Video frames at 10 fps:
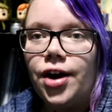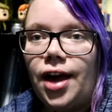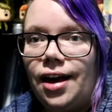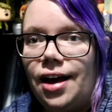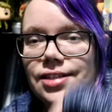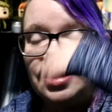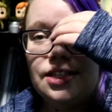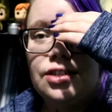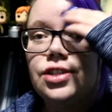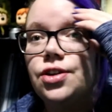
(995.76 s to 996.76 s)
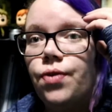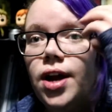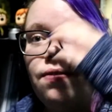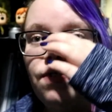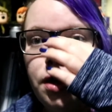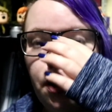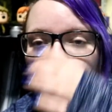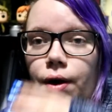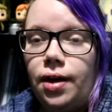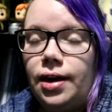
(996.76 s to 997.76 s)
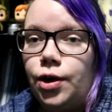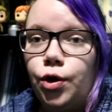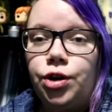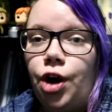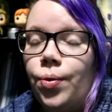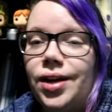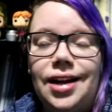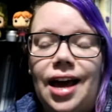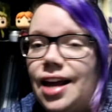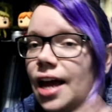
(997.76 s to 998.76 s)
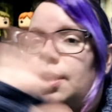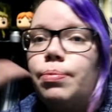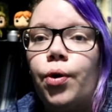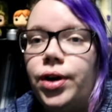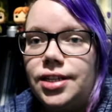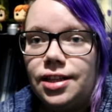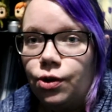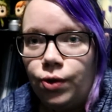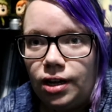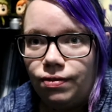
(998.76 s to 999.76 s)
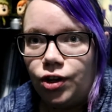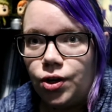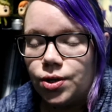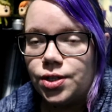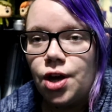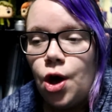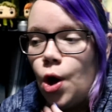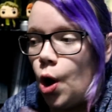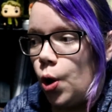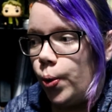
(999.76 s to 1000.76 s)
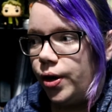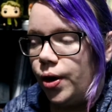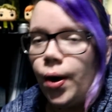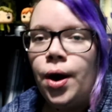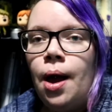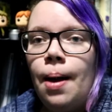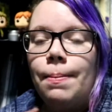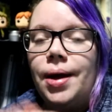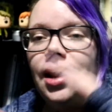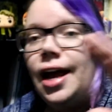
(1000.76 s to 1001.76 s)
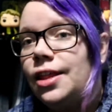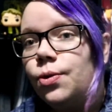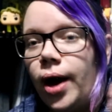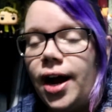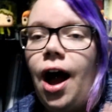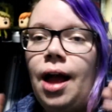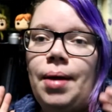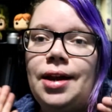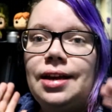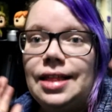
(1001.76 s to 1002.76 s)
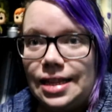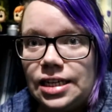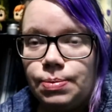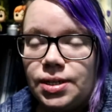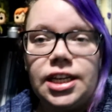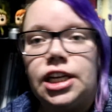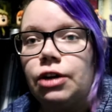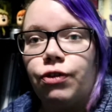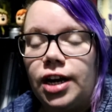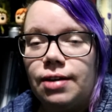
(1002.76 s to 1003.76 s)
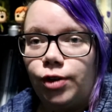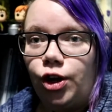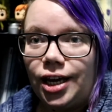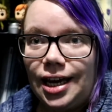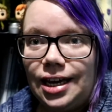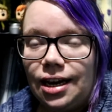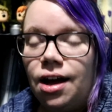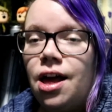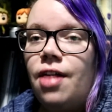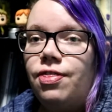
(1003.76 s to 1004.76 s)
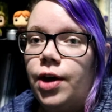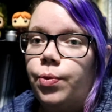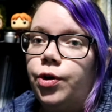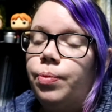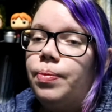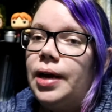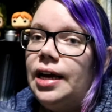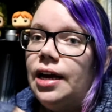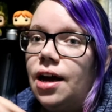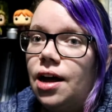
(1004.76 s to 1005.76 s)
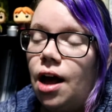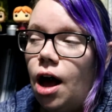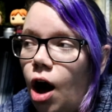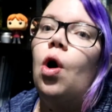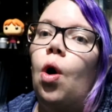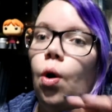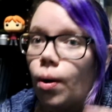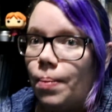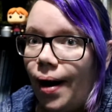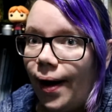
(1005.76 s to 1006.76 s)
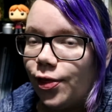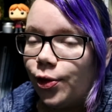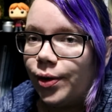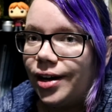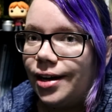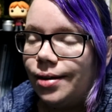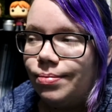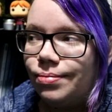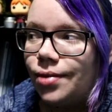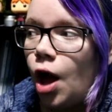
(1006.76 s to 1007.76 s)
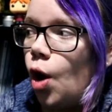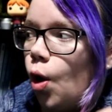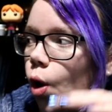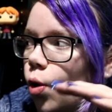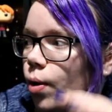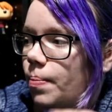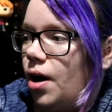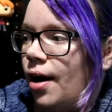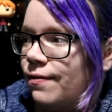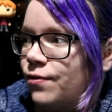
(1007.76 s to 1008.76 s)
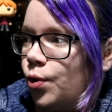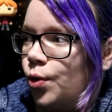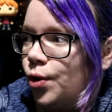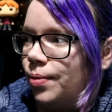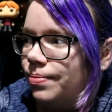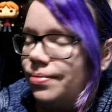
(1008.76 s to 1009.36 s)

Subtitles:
Okay guys, this is just a random video. It could go in at any point in the reading vlogs, who would know. But either way, I am ending this particular reading vlog here. There will be or a part 3 or a part 4.